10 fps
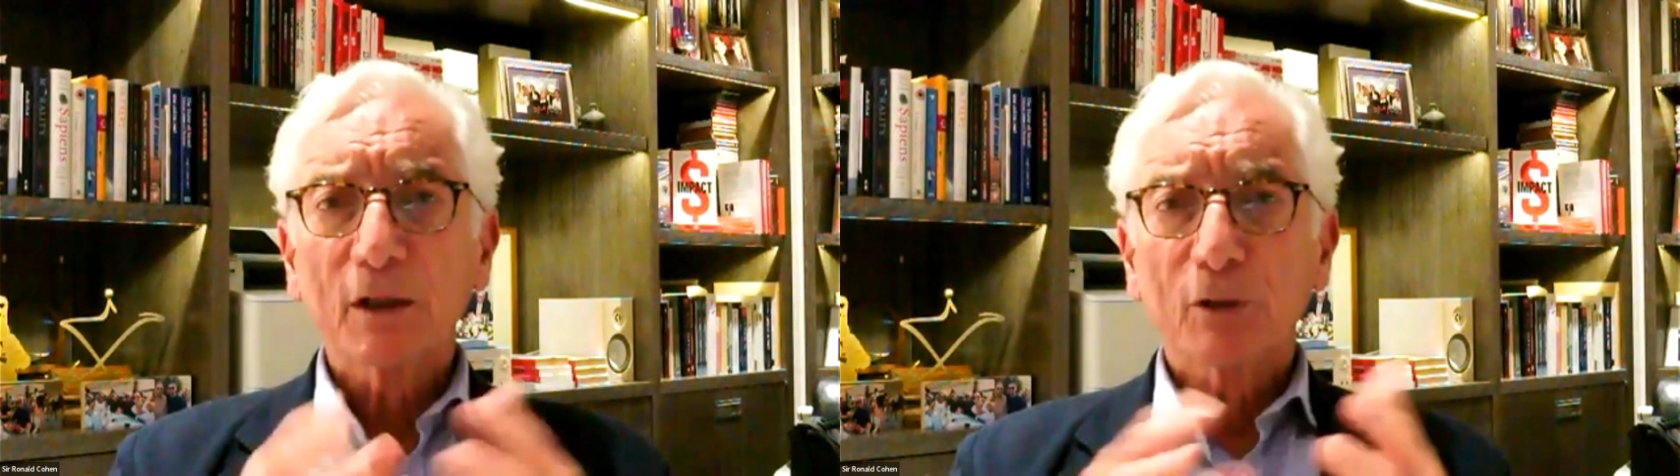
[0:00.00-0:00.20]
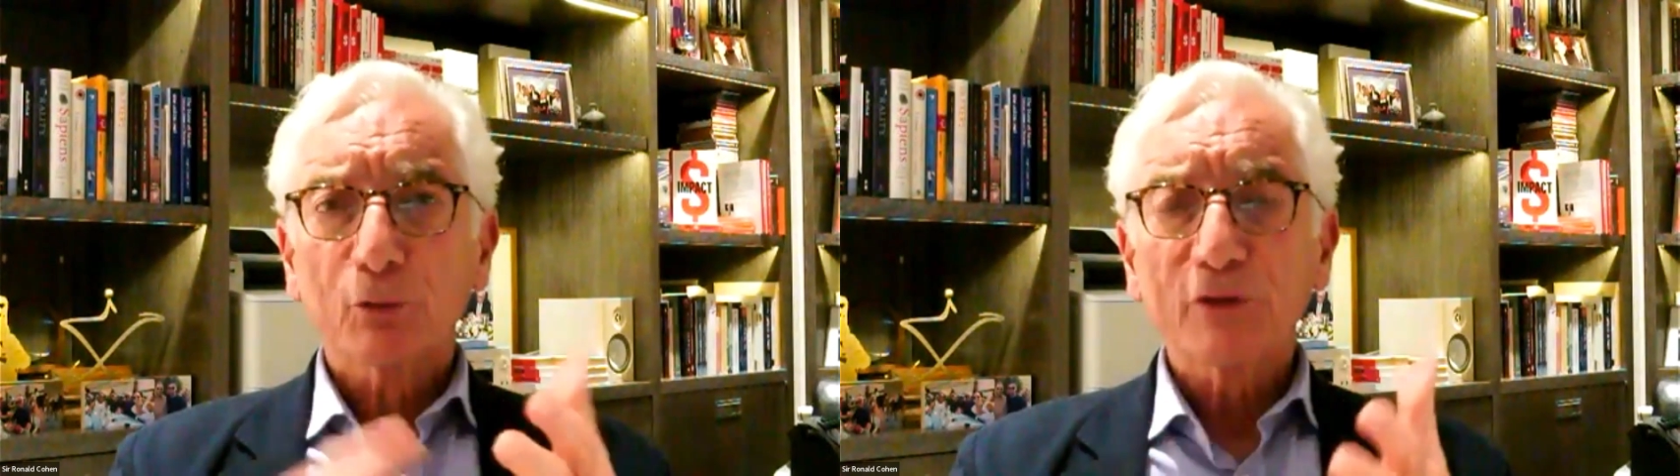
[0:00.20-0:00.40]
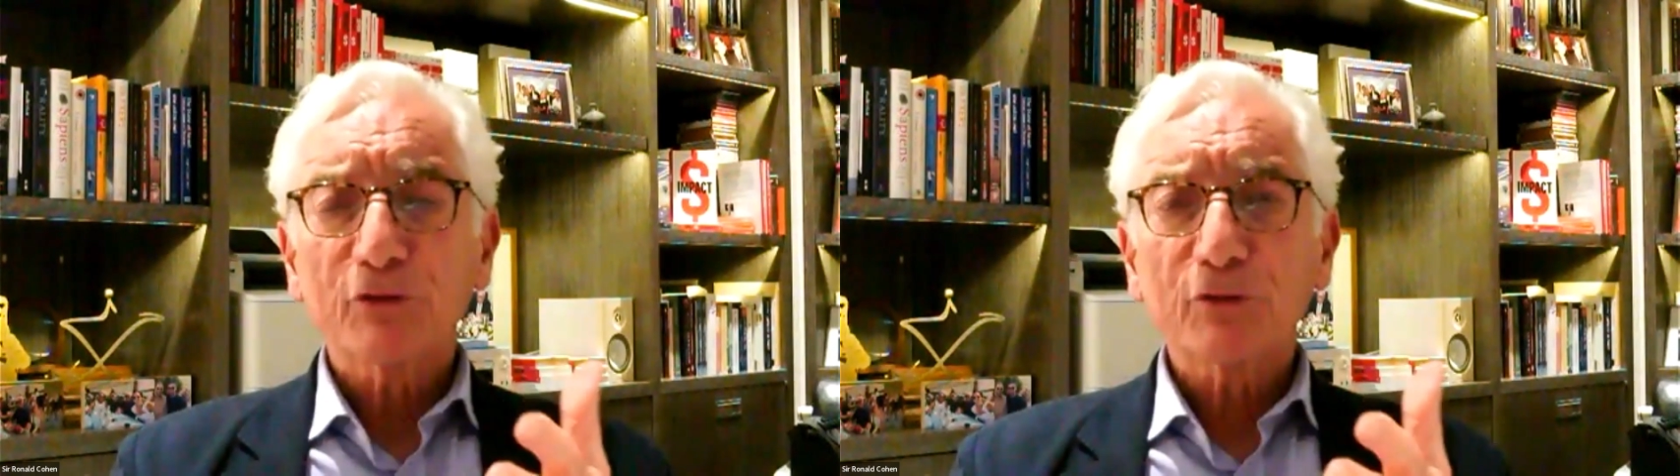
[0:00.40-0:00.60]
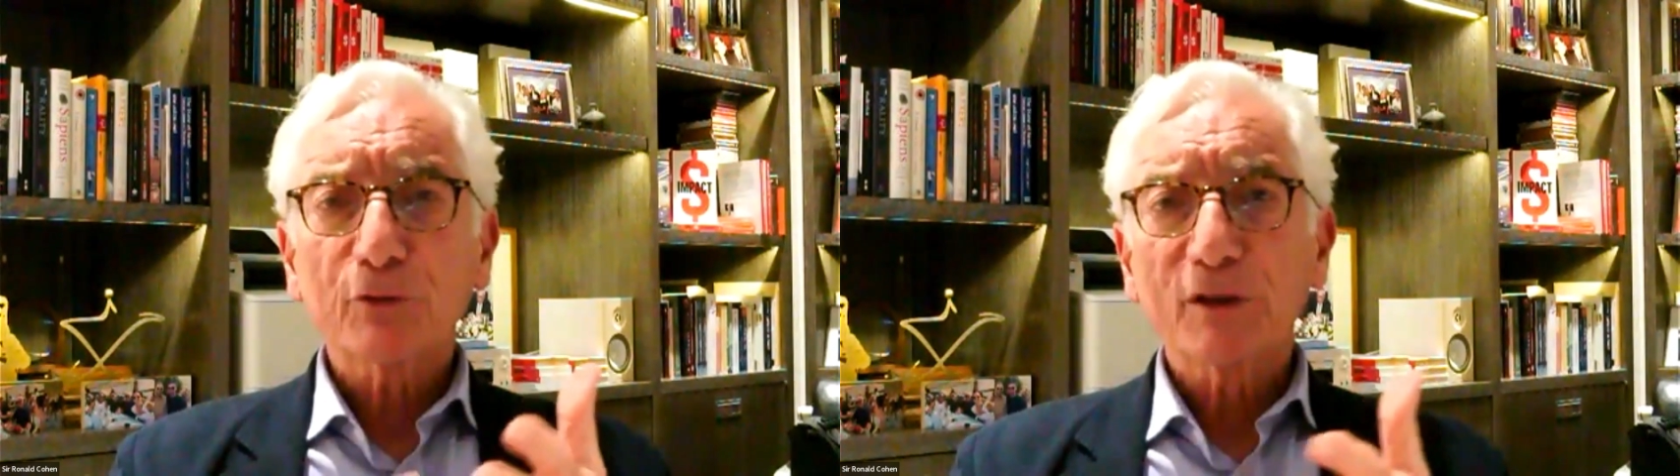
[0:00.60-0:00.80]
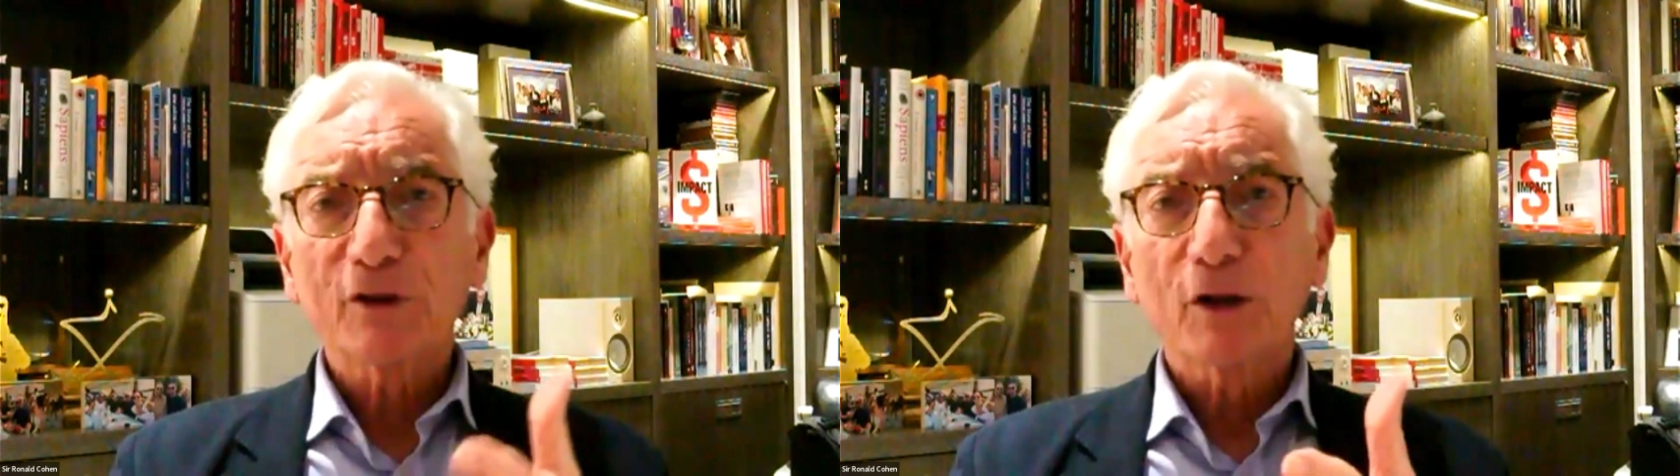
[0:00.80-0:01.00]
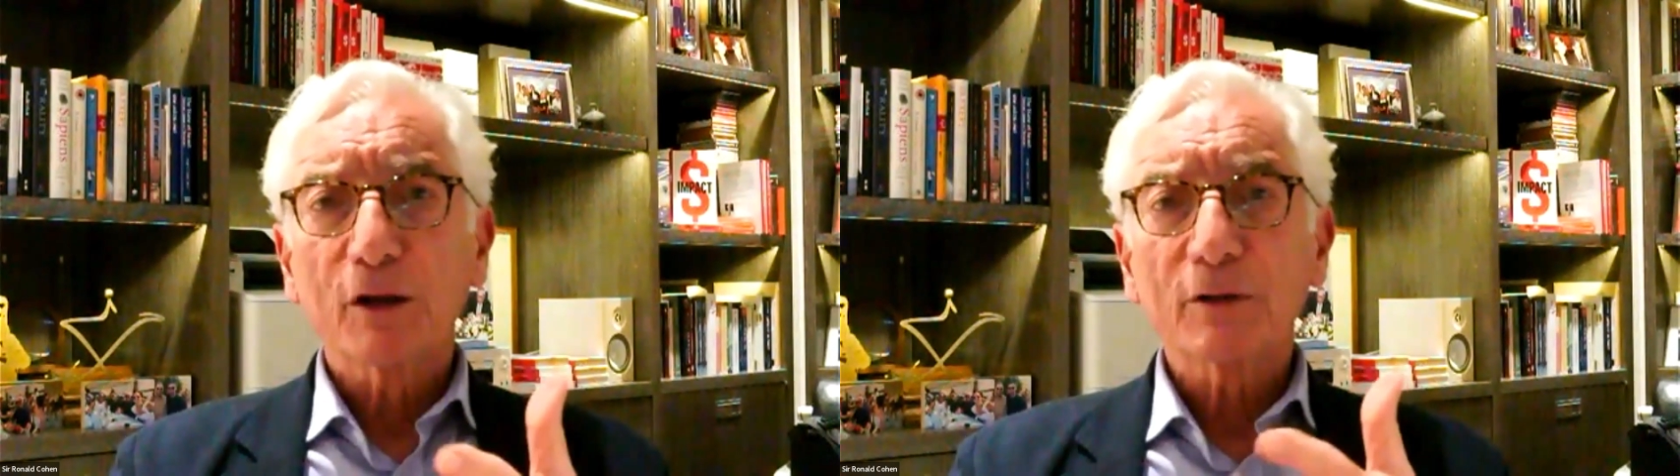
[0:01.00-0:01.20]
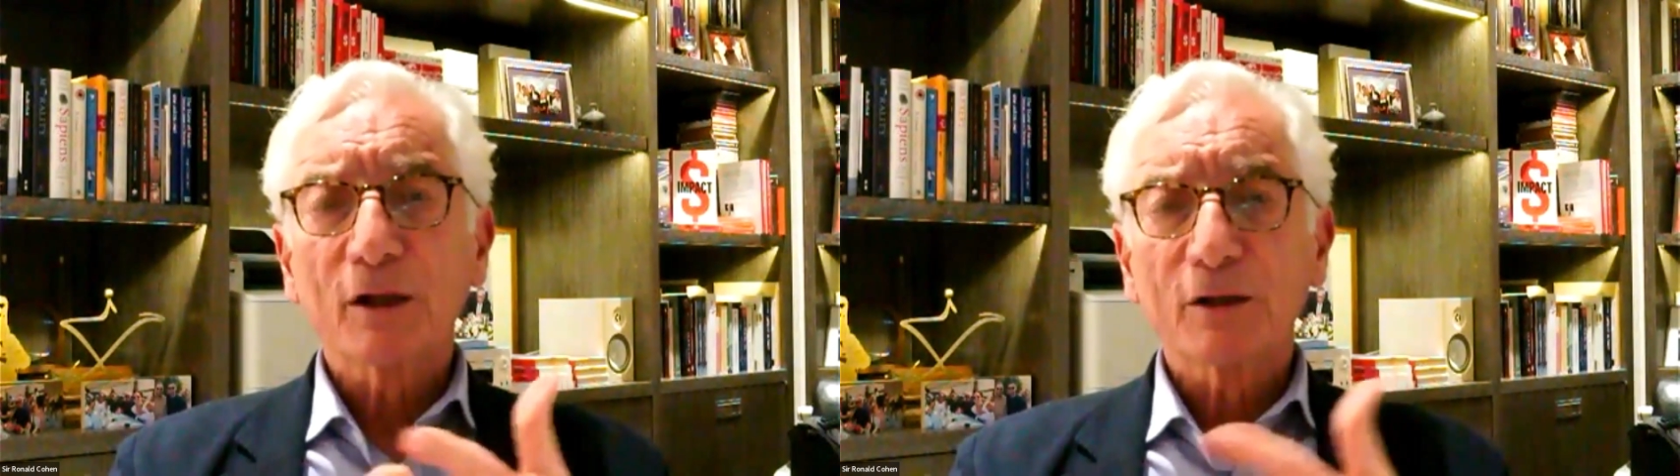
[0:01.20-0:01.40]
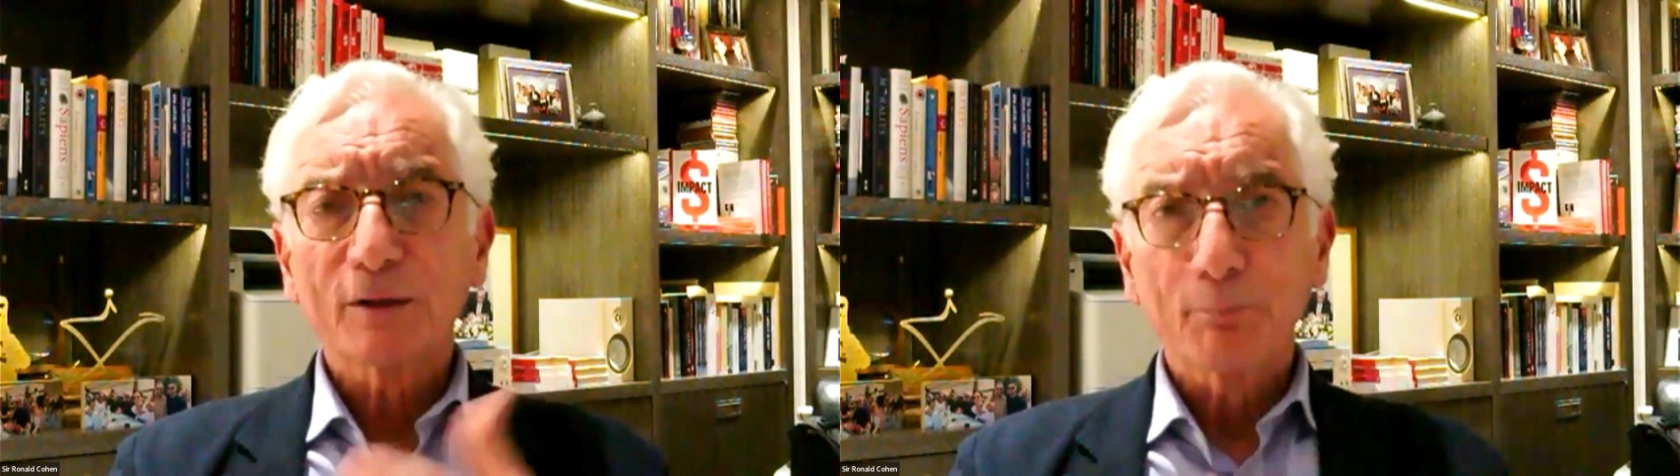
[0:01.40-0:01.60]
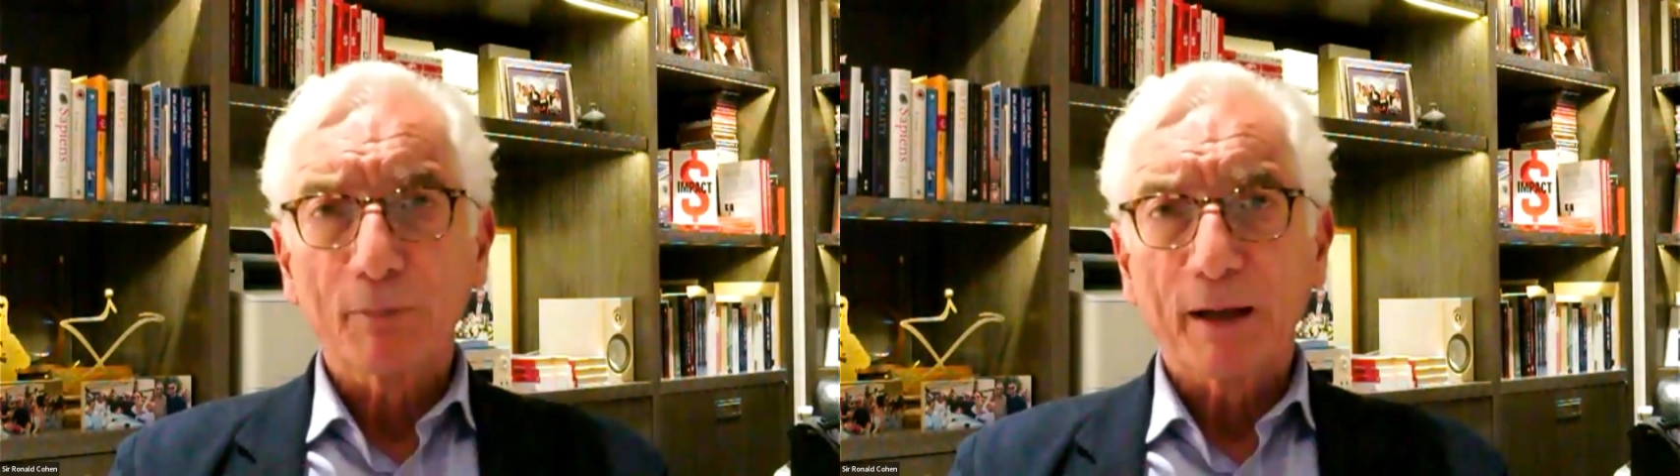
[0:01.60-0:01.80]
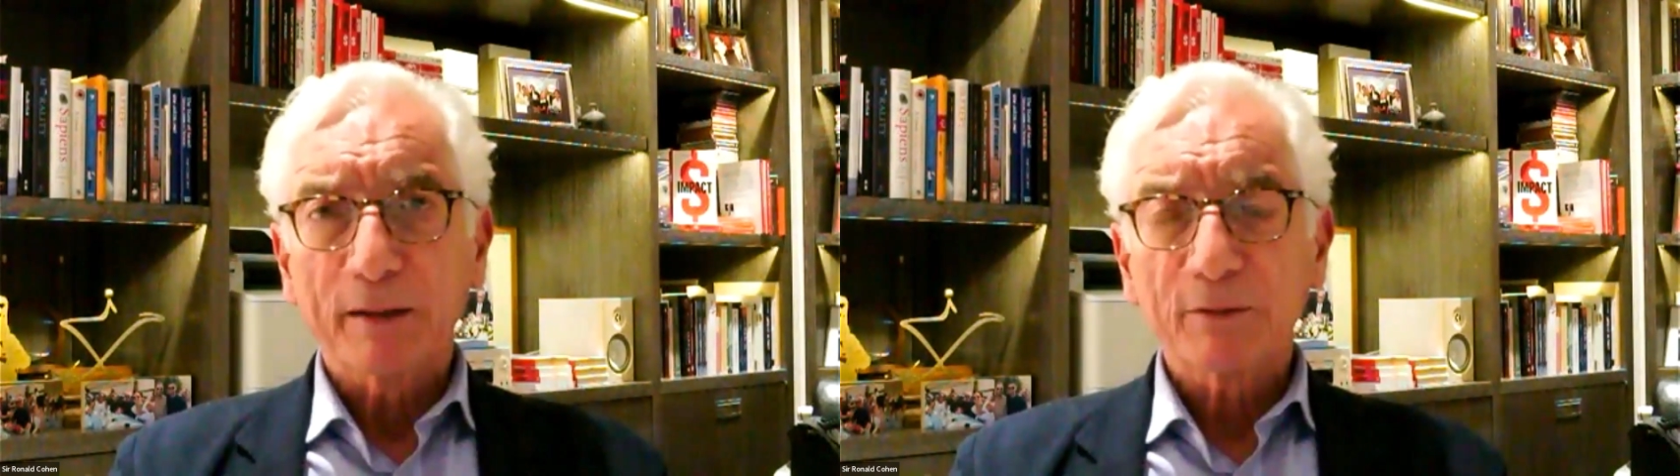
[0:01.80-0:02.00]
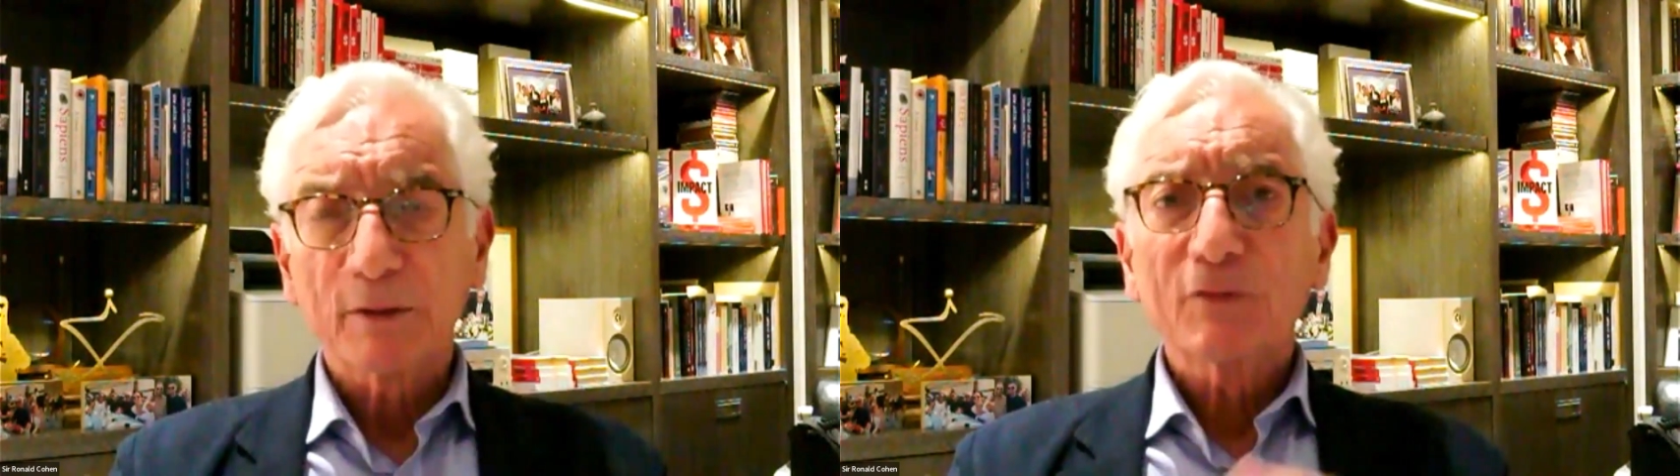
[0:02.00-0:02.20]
risk, return, and impact.